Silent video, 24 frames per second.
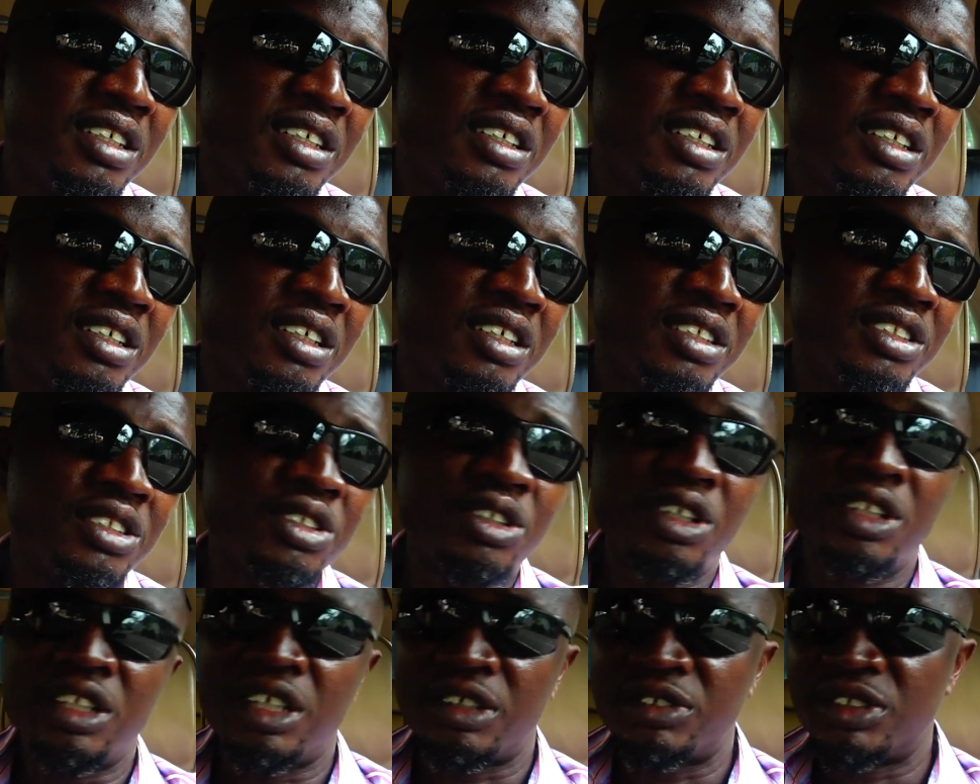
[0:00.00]

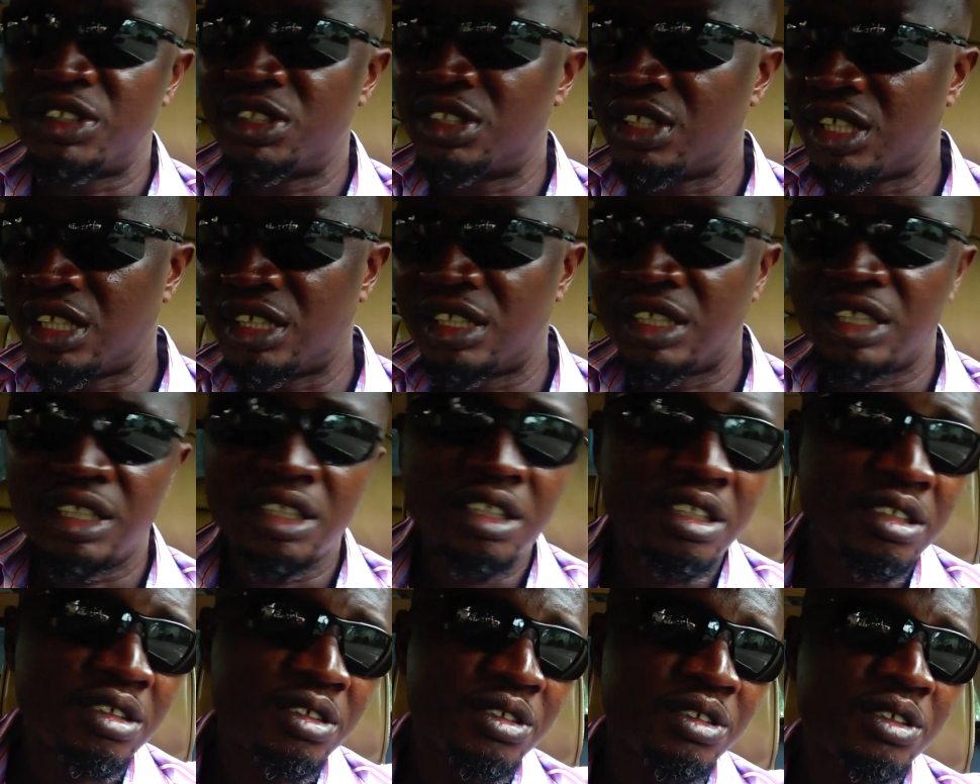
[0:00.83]
whole of the journey,
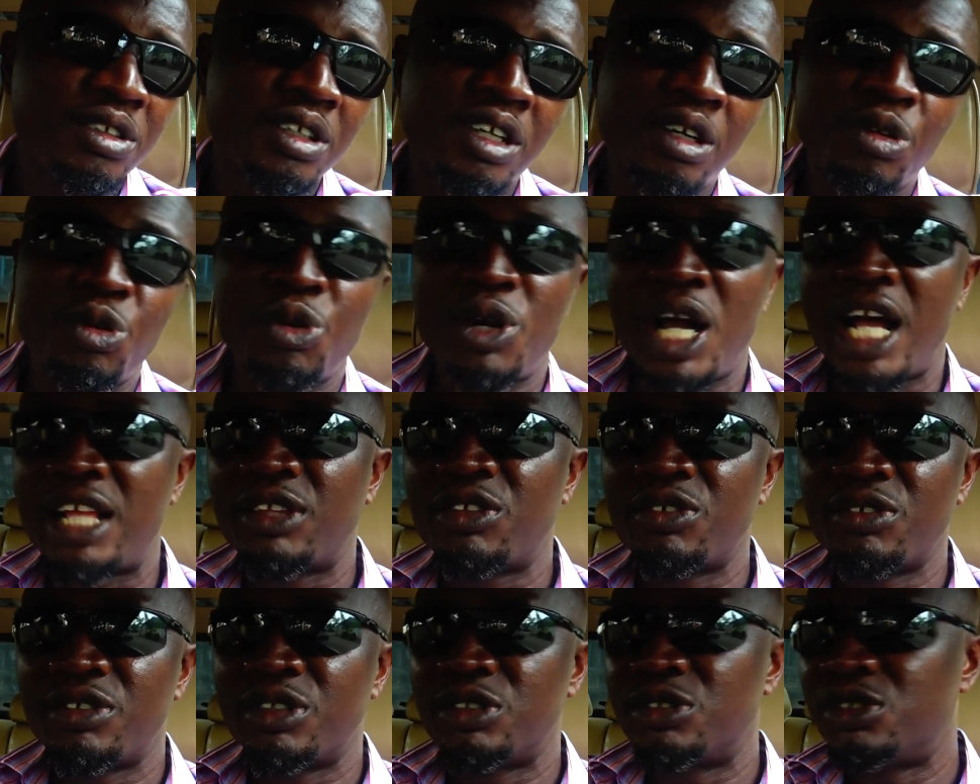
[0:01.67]
we had
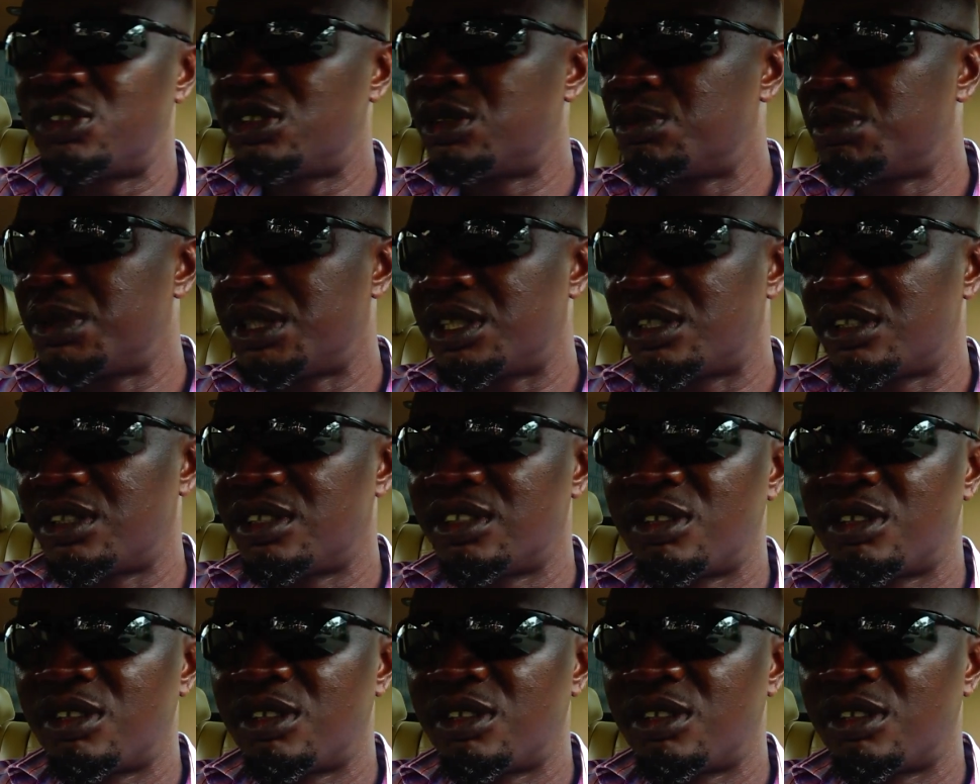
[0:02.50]
to reduce speed.